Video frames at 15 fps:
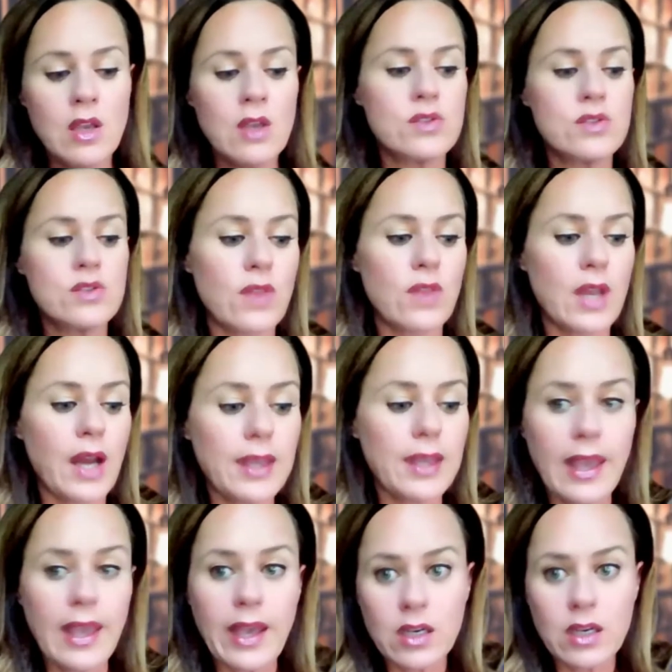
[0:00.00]
so that I
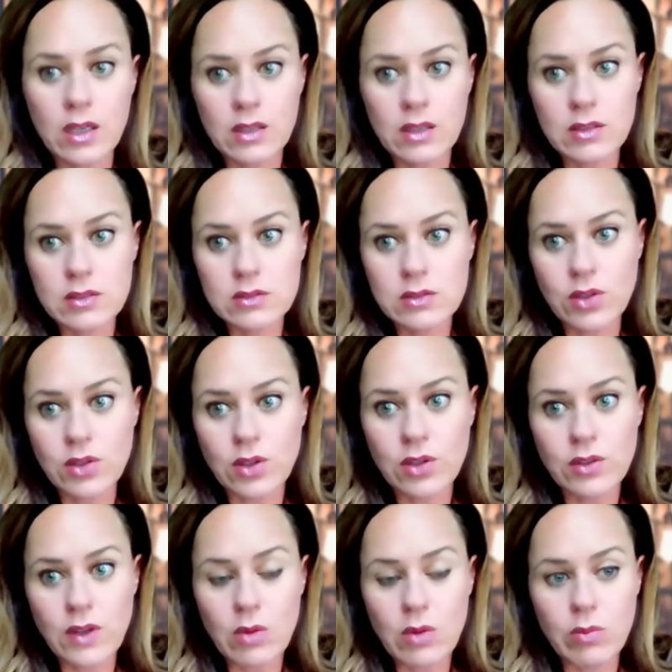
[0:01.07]
can
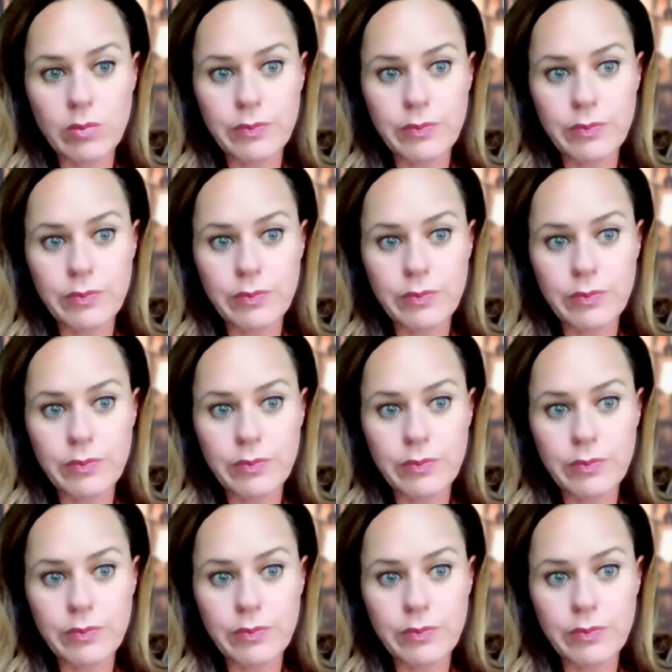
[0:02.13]
learn, like,